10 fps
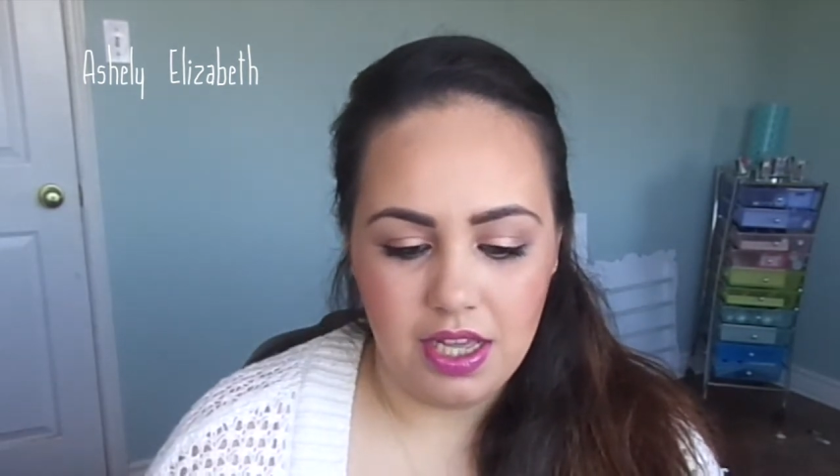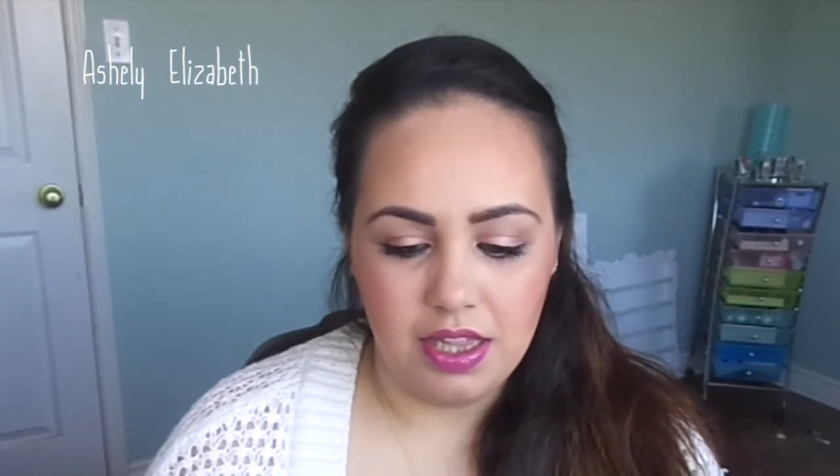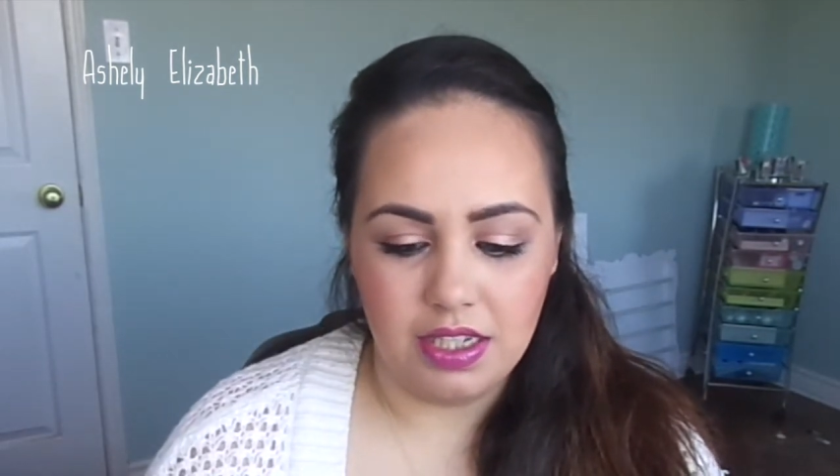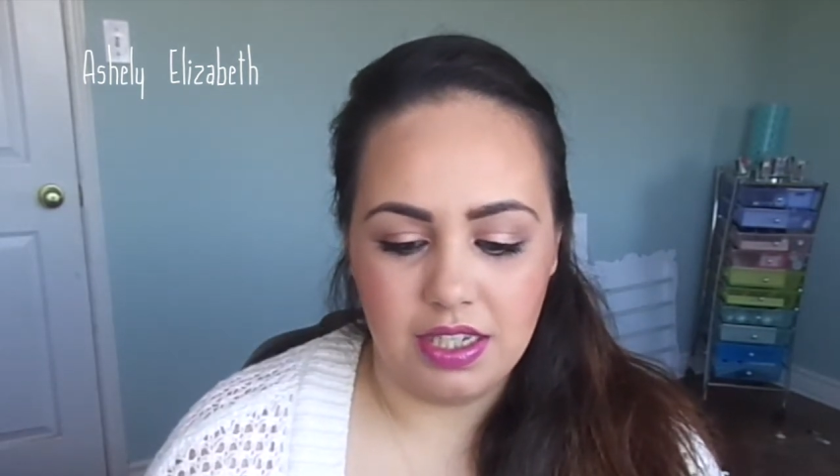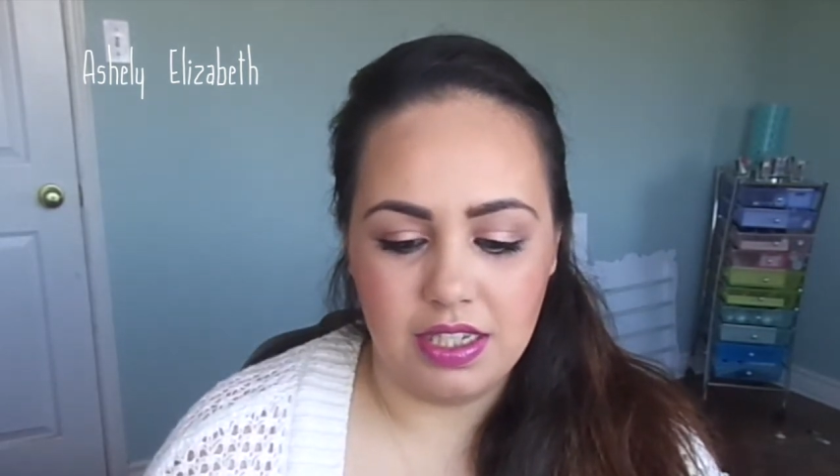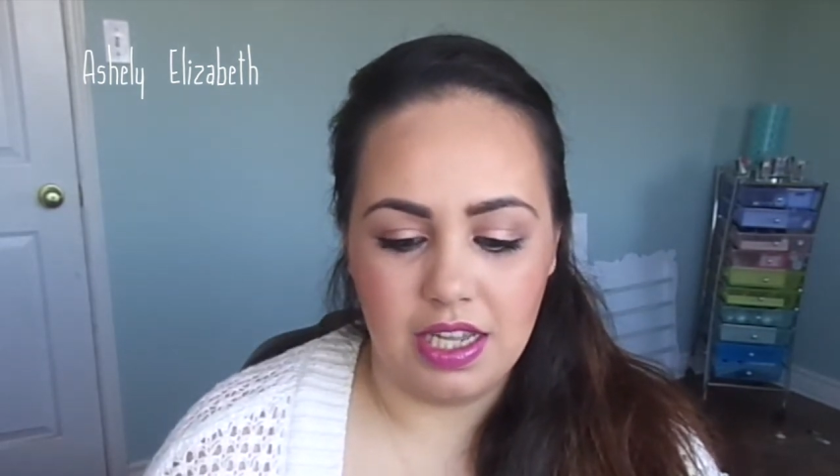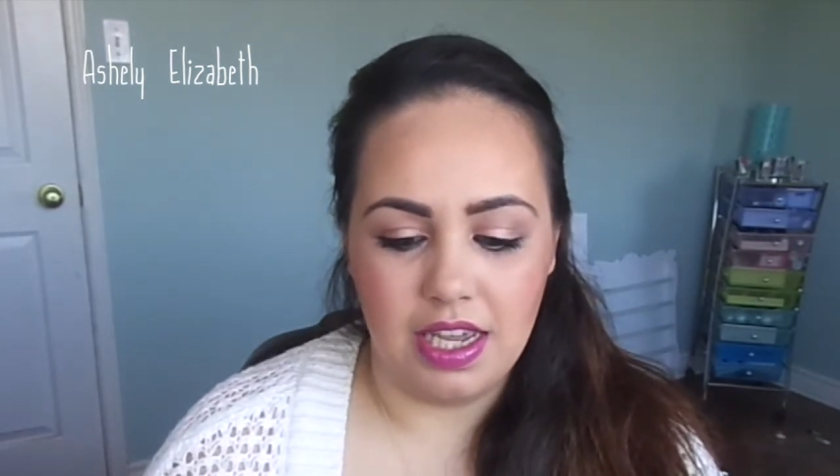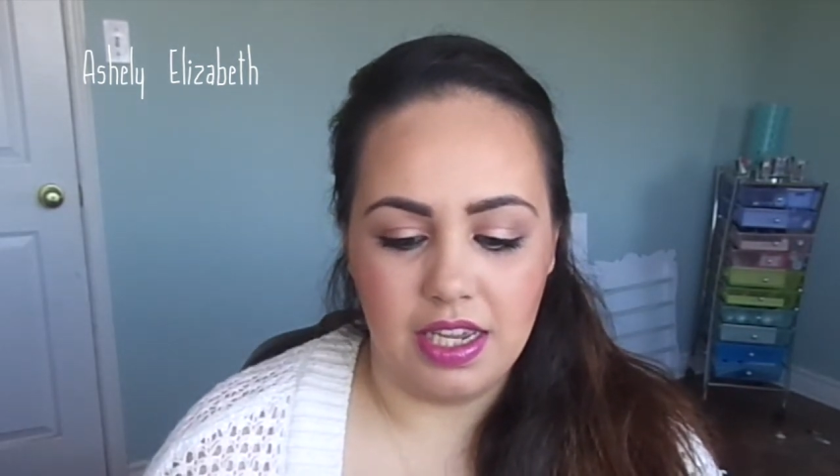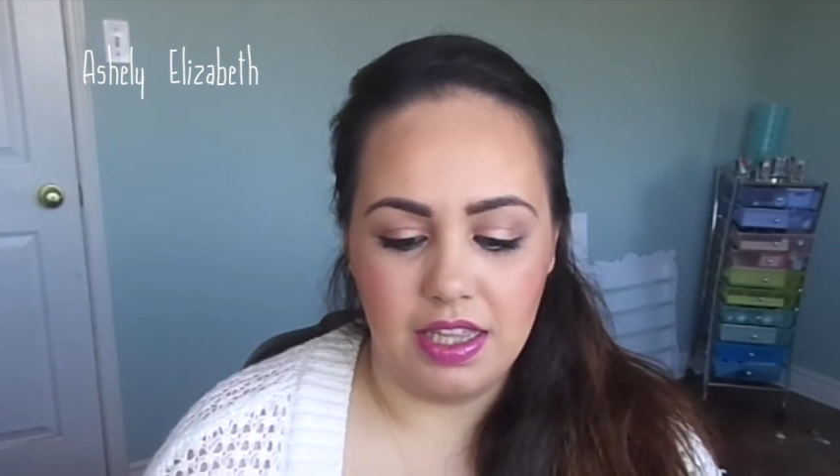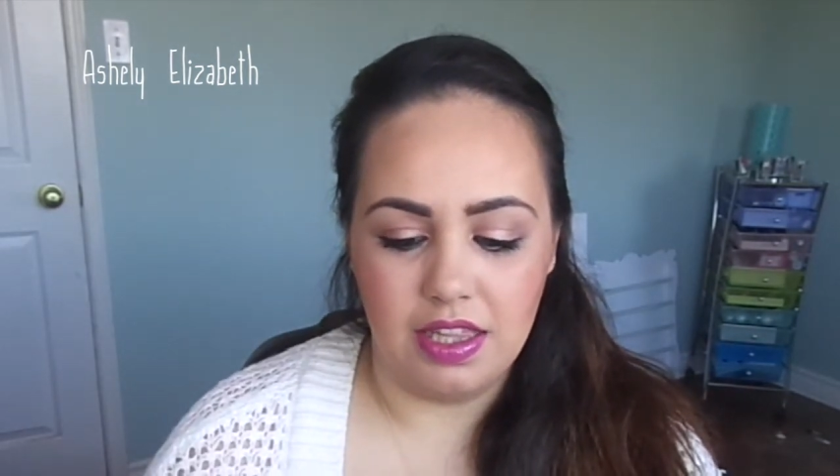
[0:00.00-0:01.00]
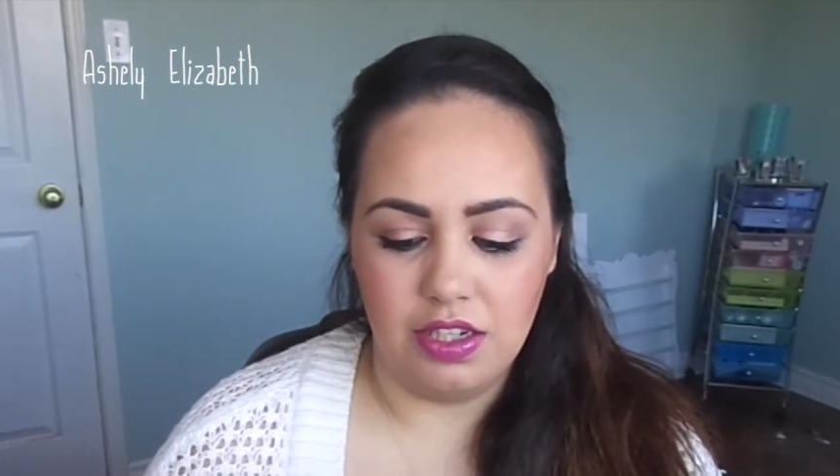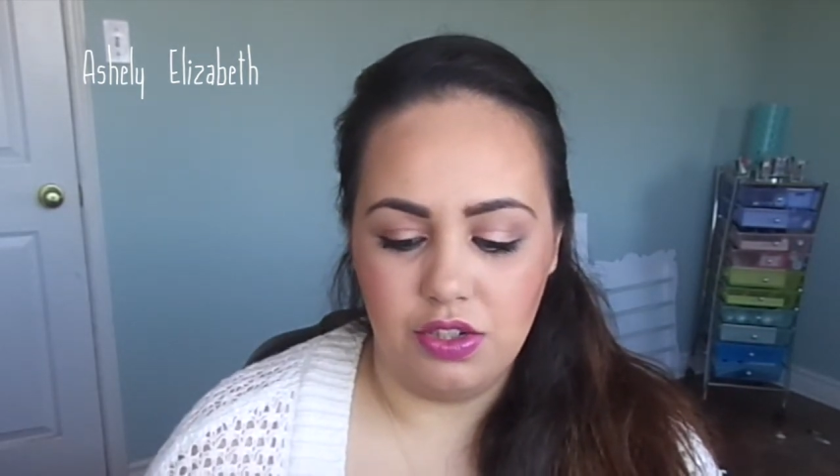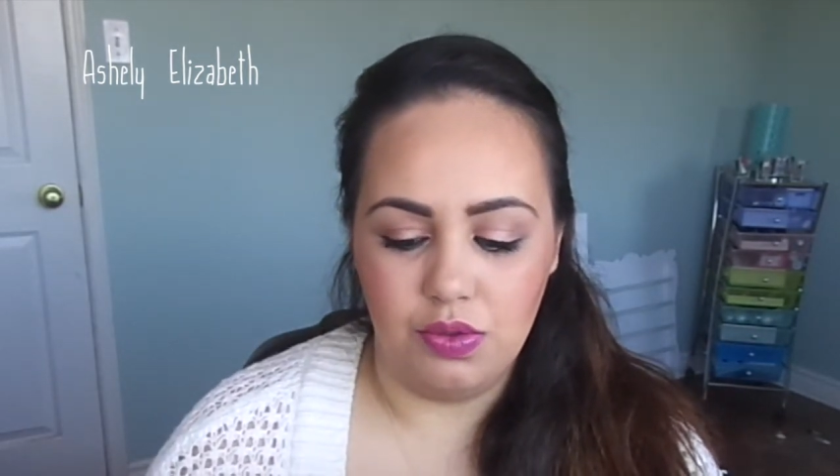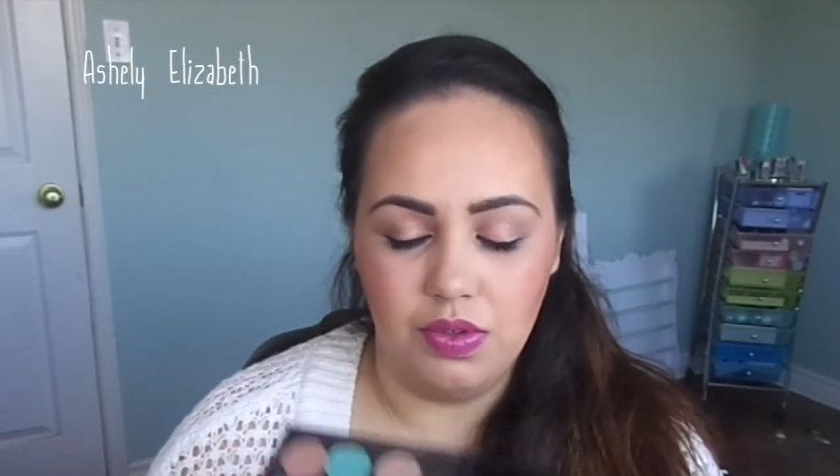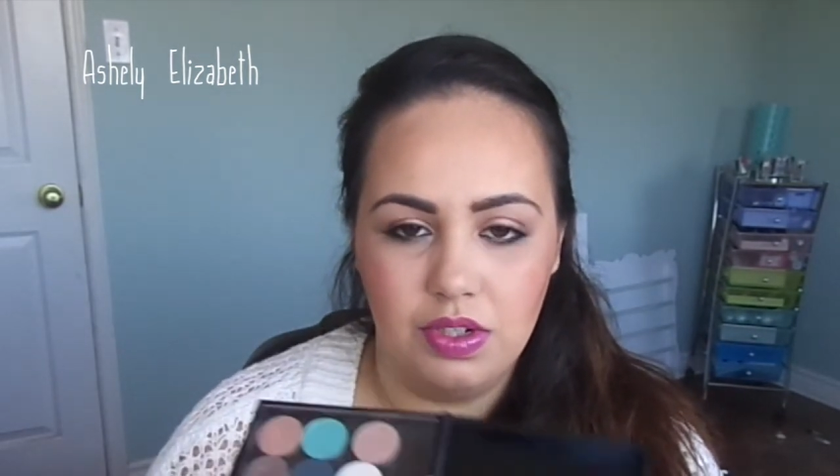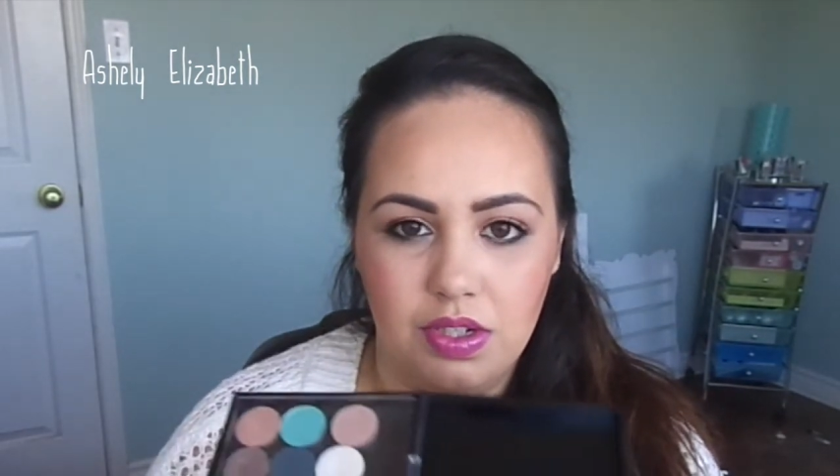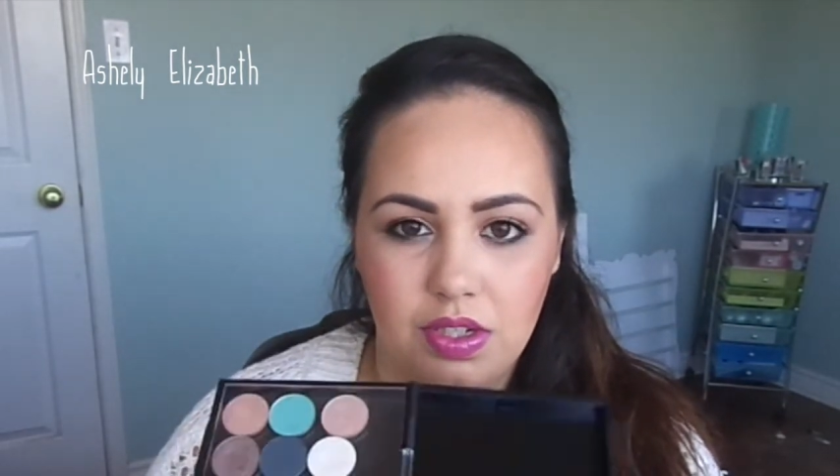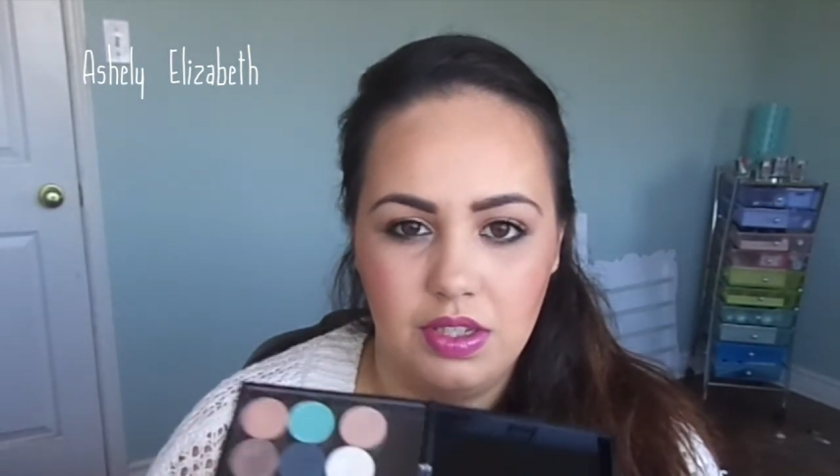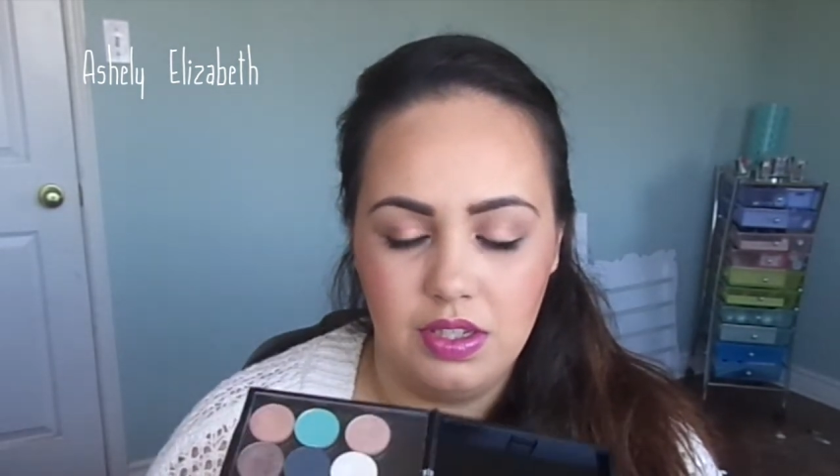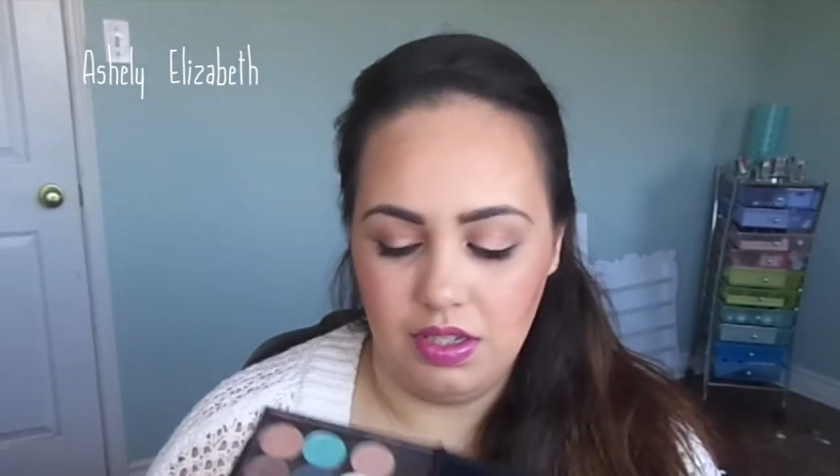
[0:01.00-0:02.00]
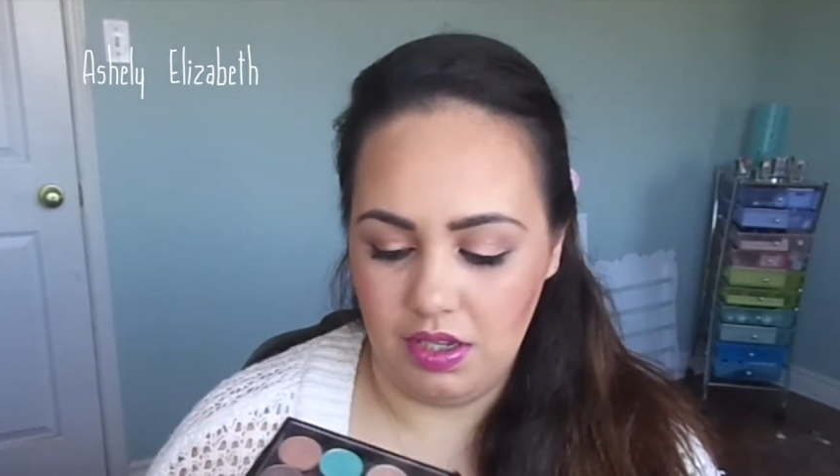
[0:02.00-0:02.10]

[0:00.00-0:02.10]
This is like the dual,